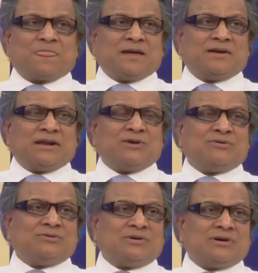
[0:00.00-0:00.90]
And
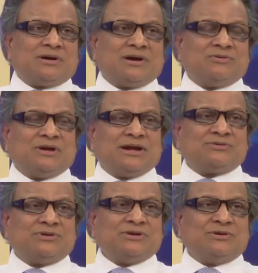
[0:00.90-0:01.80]
now I would
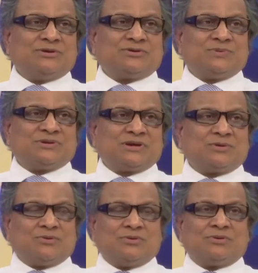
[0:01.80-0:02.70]
like to introduce
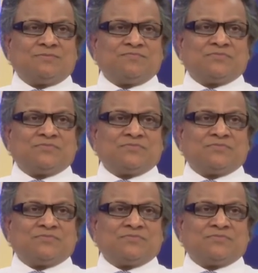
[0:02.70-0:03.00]
Mr. Koen